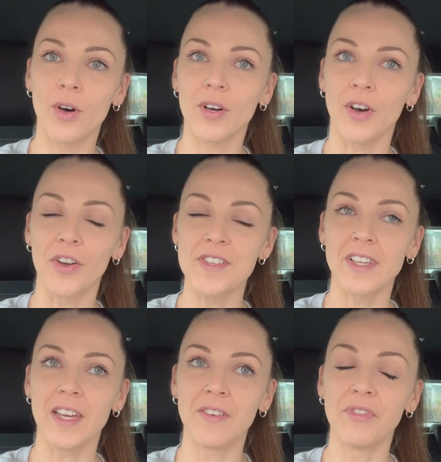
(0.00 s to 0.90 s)

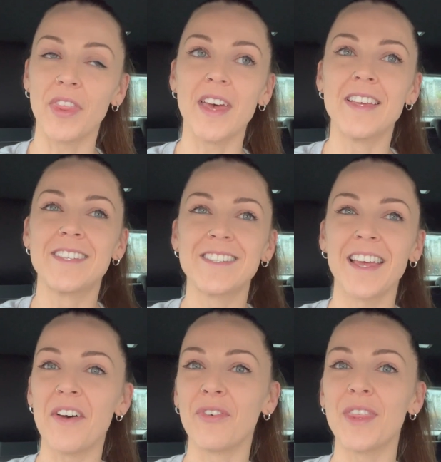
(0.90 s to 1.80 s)
Honestly, for this
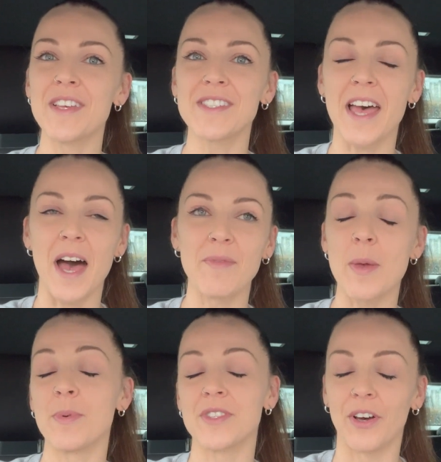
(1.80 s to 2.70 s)

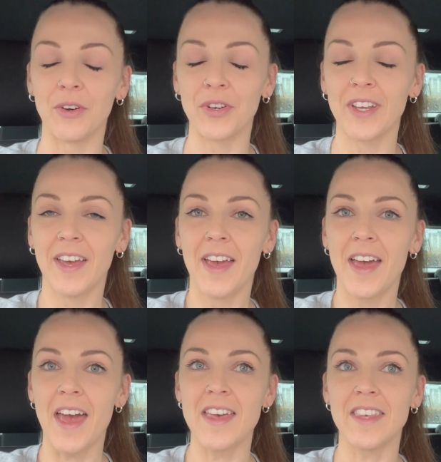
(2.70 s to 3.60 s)
episode,
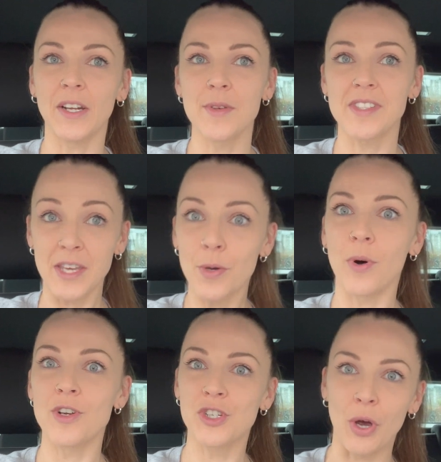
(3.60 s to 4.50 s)
and then I'll see you
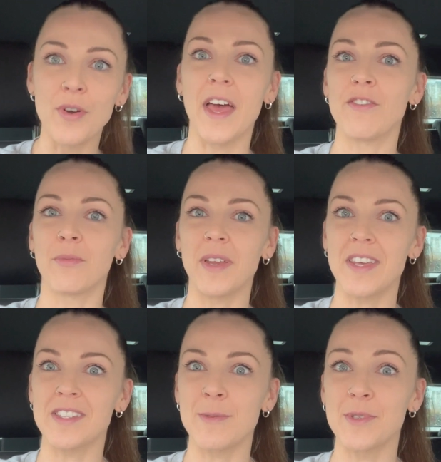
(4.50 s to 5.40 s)
on show day for my
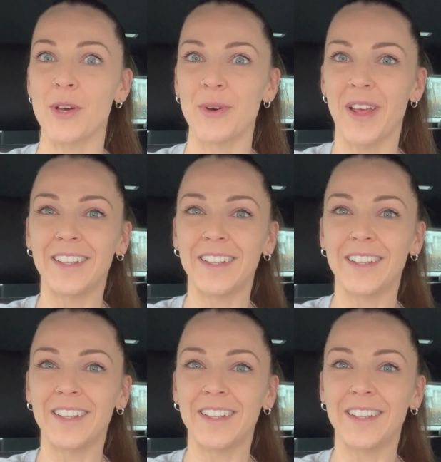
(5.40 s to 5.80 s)
next episode.